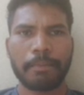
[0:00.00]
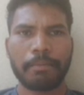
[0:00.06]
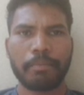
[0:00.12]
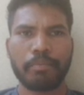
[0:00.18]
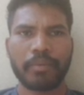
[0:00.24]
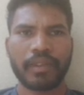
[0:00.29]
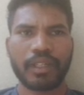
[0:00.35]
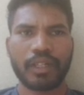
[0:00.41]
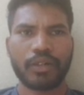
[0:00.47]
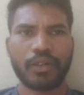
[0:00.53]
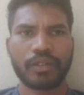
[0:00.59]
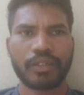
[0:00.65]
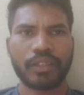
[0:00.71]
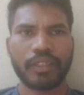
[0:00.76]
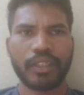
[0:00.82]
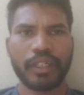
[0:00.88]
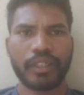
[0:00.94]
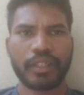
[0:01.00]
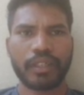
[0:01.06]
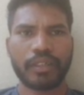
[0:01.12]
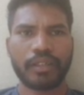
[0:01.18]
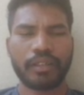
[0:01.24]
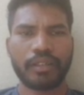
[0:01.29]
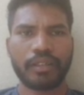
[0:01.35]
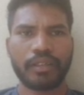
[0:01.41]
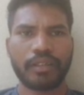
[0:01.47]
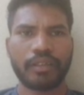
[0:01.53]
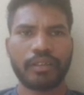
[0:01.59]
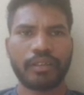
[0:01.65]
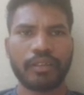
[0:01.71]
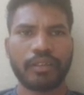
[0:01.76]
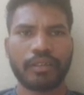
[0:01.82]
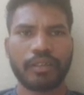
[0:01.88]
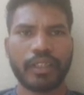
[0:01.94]
closing entry.
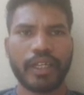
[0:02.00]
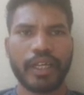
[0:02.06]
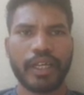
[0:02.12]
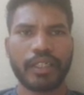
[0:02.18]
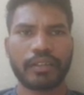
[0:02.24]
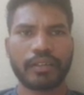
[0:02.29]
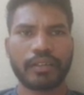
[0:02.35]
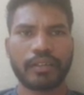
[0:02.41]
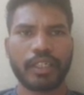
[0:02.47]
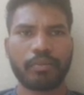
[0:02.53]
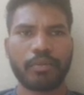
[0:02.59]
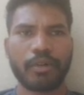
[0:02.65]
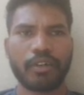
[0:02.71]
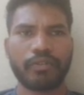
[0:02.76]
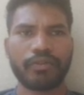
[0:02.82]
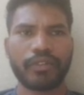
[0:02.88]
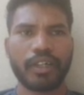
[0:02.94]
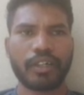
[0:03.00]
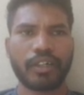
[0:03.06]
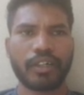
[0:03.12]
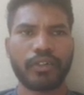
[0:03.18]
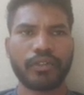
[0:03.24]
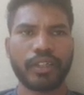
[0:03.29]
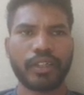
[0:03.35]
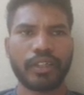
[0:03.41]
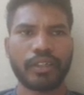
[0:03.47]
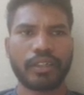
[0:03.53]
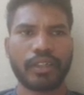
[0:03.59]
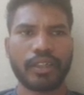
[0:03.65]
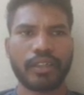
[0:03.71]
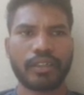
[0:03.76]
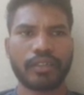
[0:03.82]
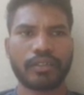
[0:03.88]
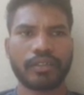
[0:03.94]
The eighth step of the accounting is
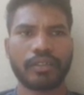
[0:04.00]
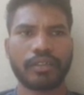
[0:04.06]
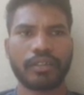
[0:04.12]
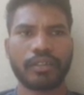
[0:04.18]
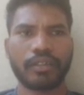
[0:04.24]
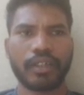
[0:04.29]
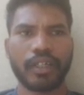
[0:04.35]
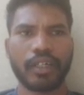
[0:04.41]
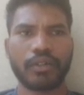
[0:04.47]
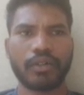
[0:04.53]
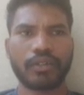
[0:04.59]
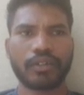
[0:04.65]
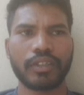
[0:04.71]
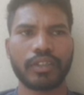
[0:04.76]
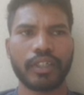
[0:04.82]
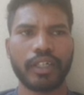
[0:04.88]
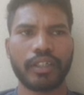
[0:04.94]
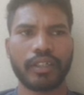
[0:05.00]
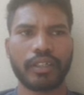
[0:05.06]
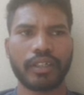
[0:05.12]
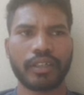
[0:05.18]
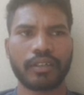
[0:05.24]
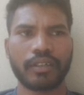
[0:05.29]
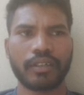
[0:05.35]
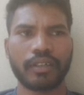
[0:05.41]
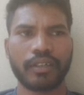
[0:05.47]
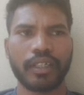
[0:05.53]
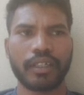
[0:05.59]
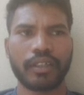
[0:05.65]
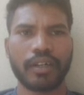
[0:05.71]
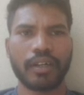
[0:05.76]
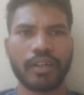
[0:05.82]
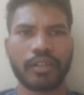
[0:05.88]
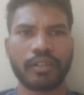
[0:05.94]
a closing entry. There
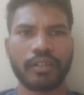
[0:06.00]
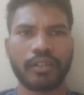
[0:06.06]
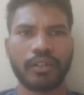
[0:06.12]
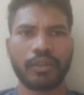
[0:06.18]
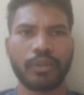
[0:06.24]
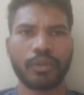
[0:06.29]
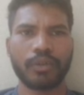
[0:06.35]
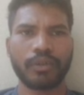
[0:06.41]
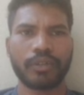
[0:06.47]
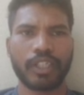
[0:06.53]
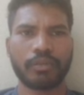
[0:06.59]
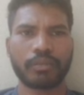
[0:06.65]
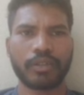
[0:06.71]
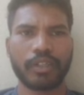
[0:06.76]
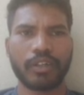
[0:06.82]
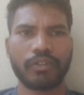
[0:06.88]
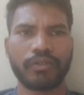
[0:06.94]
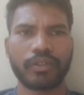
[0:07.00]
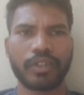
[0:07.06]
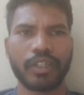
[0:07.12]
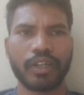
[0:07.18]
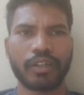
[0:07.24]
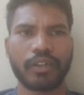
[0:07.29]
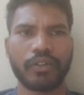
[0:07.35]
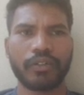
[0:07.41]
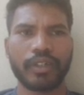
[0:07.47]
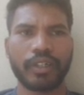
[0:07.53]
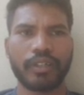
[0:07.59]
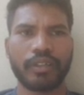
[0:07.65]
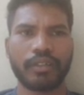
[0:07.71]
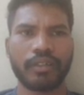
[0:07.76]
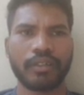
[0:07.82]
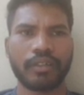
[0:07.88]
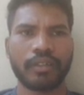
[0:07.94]
are two steps of the accounting
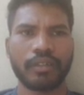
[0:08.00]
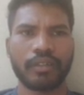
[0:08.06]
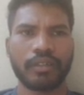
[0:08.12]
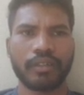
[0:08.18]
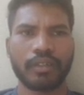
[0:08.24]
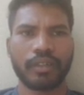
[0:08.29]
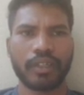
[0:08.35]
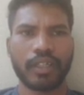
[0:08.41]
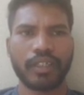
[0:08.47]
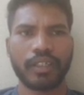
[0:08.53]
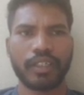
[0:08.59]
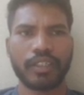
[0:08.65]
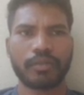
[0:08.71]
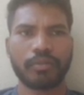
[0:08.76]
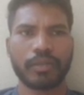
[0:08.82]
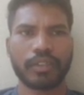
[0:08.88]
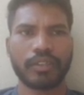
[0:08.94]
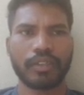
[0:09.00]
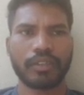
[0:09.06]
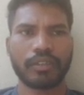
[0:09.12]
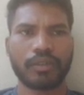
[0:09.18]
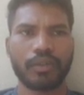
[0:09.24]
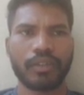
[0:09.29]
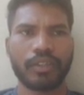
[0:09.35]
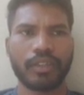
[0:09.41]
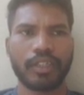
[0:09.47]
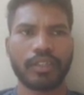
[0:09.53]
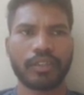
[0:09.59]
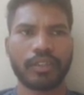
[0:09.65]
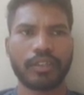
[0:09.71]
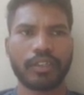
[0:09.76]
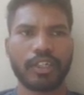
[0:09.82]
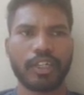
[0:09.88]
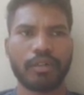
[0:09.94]
in each business. One is
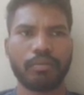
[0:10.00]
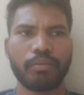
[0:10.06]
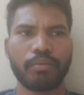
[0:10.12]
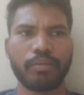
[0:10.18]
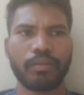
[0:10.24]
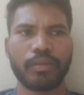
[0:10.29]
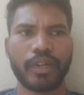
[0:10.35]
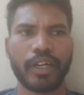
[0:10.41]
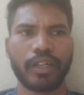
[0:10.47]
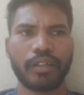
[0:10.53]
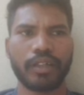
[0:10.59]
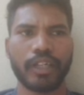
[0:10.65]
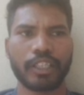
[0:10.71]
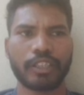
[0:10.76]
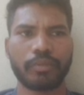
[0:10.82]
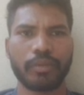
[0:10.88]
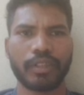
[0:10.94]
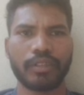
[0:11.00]
income and expense